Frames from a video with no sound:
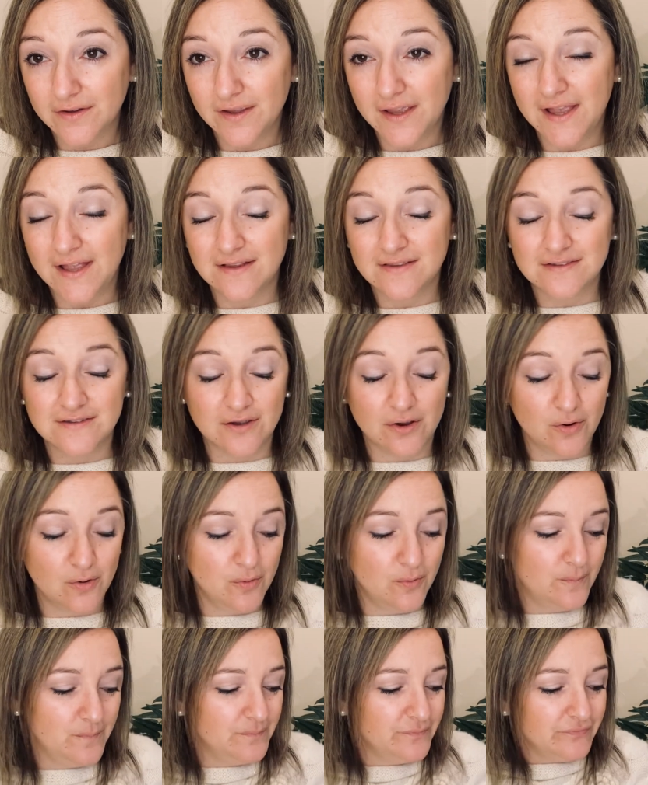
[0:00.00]
And
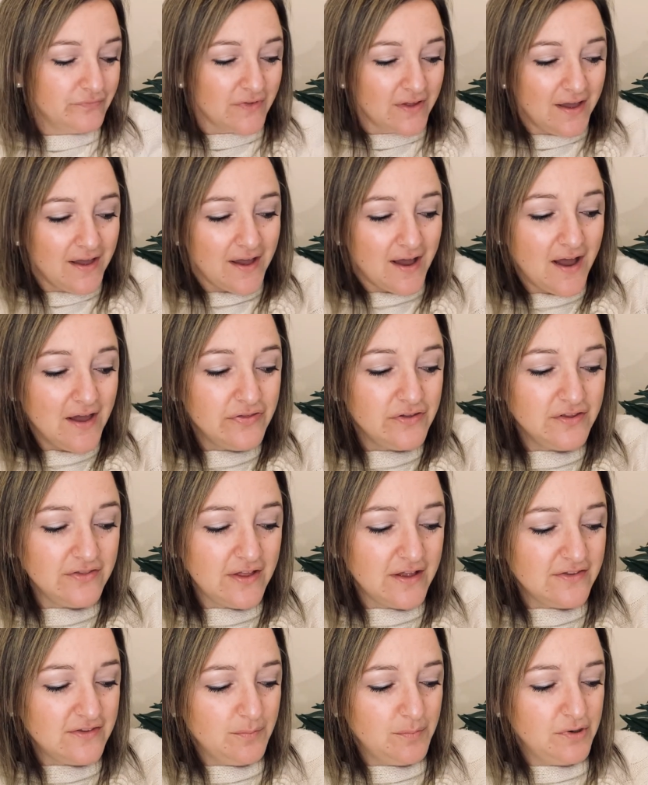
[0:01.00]
so I think
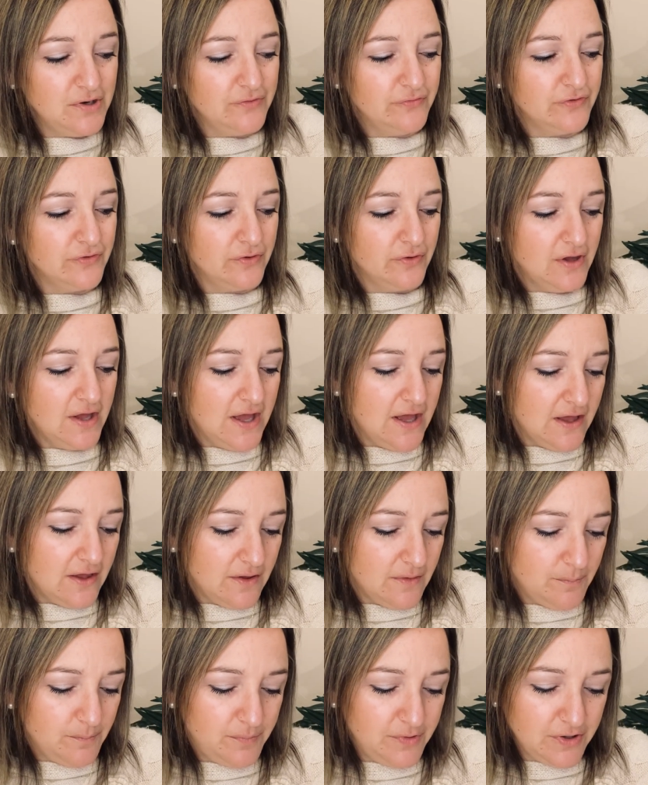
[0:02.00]
that's a beautiful,
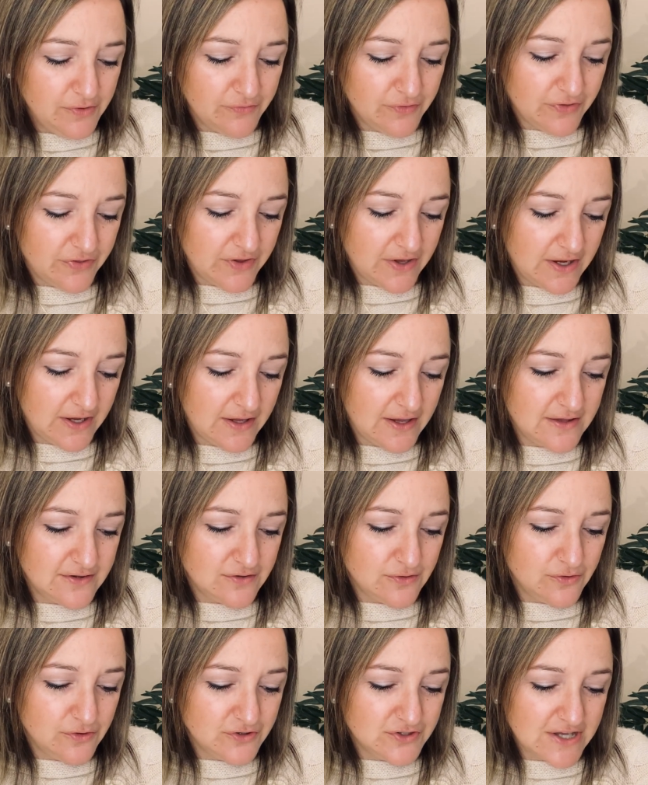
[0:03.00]
beautiful thing. And
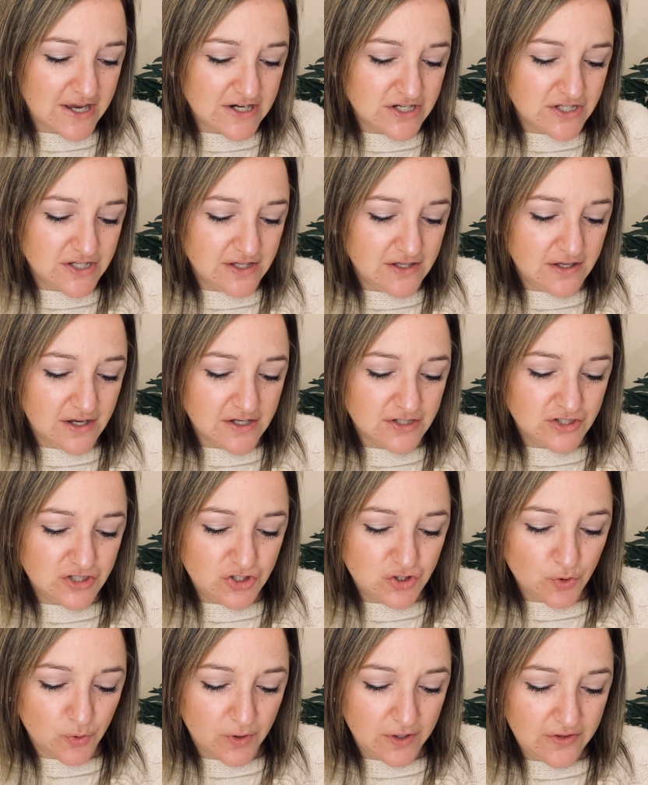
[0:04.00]
so there's actually a
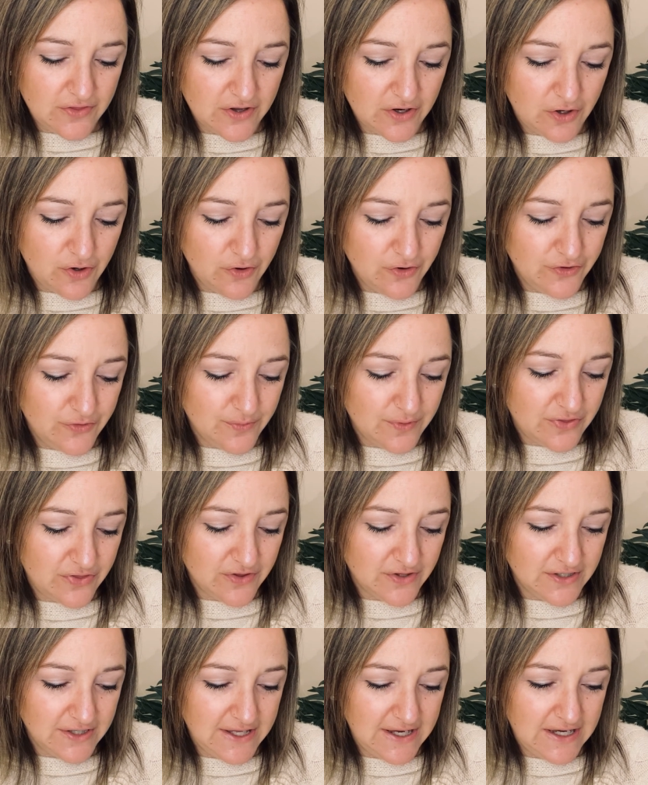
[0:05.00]
story that goes with
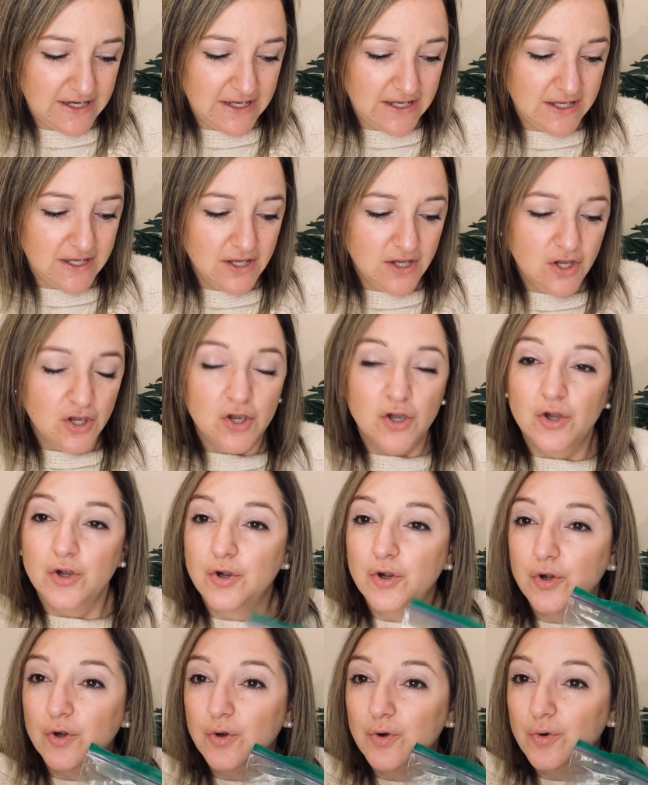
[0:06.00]
the lady
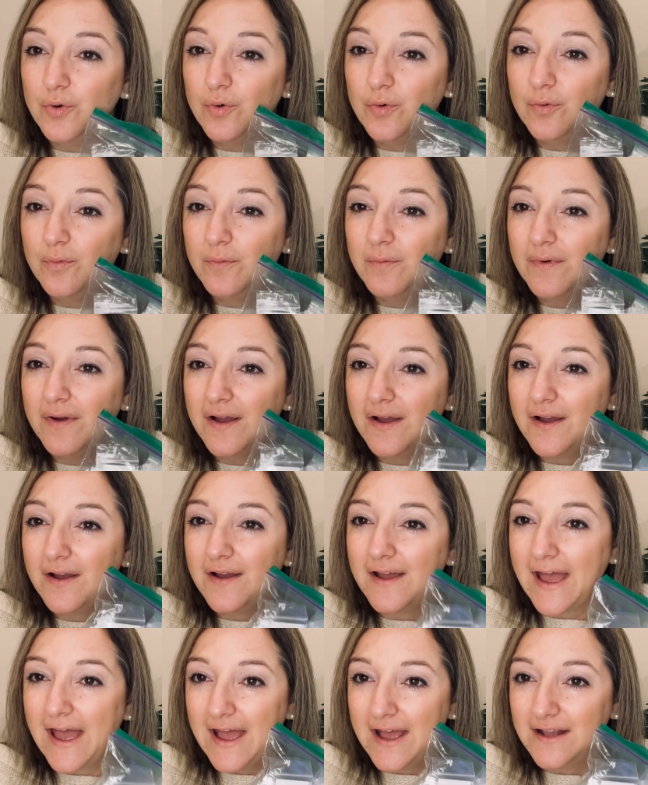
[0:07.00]
who
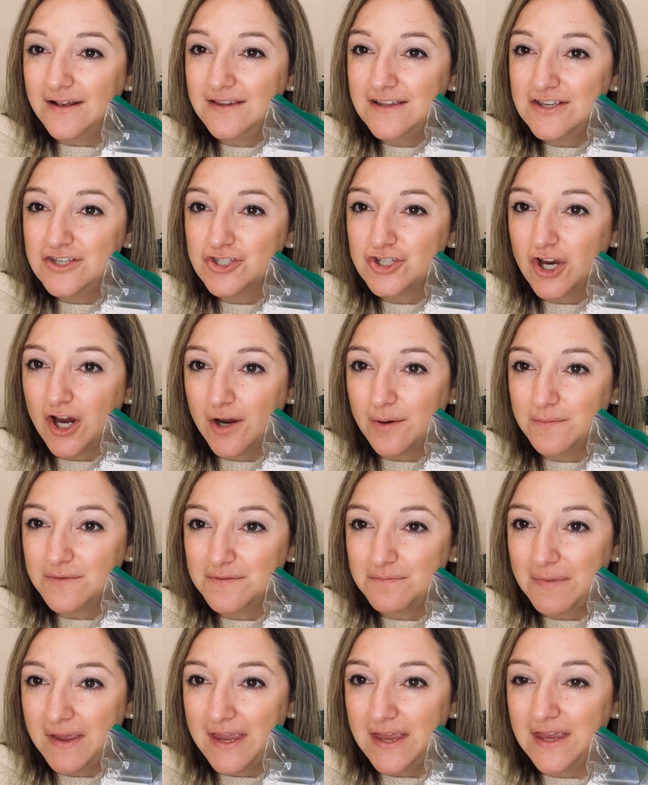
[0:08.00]
had these charms
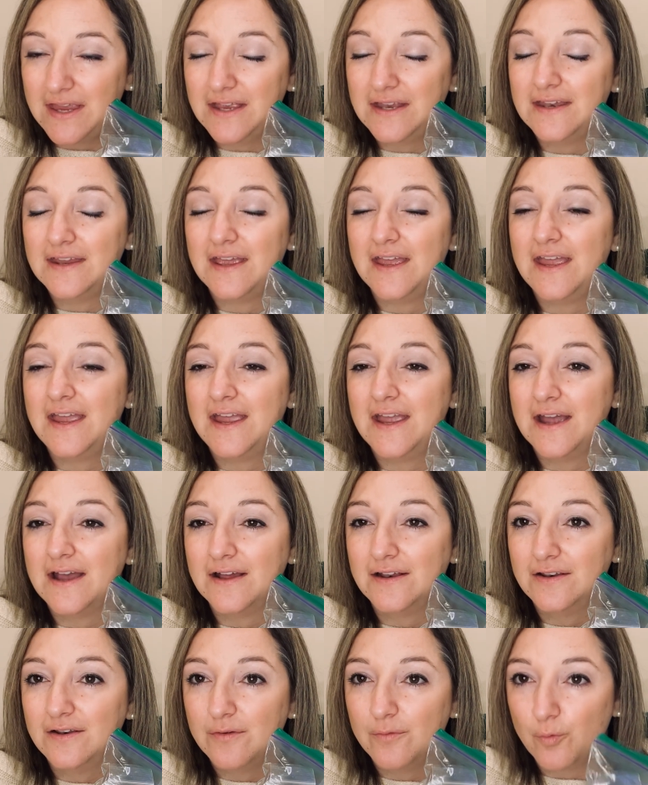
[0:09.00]
made
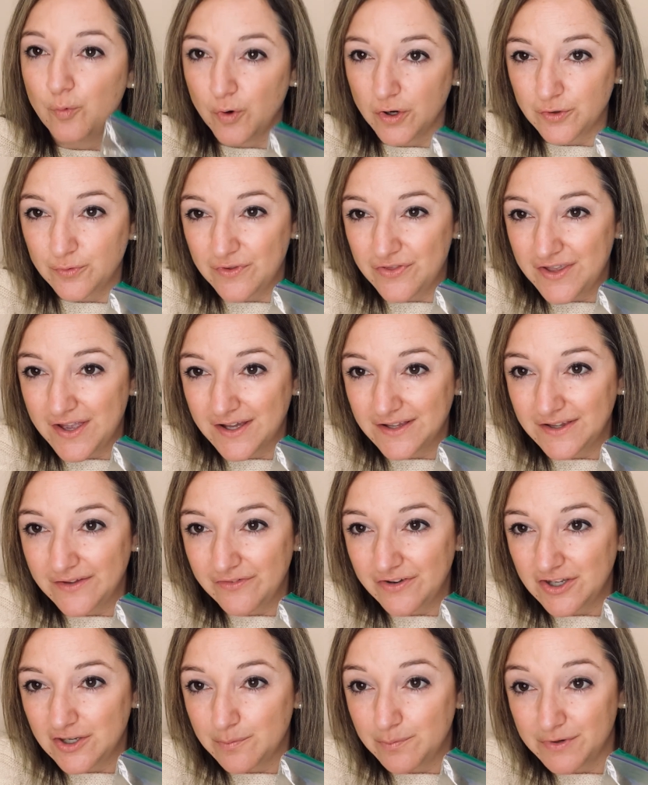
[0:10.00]
and worked with Young
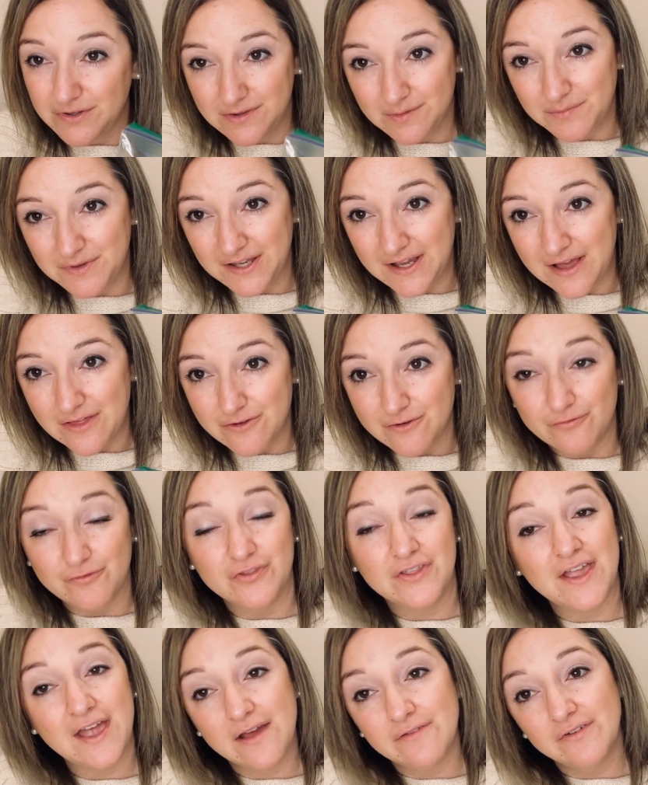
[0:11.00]
Living to put them together for
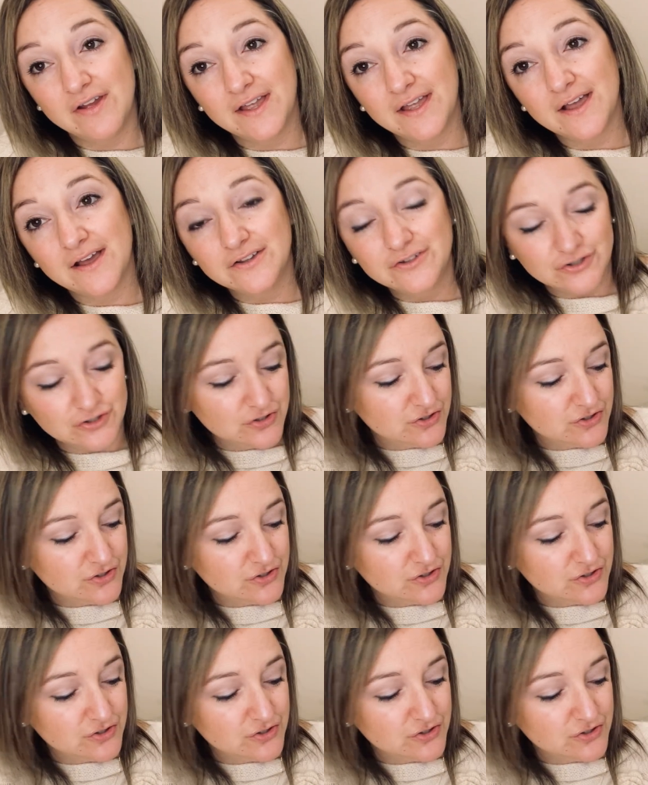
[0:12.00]
the advent calendar.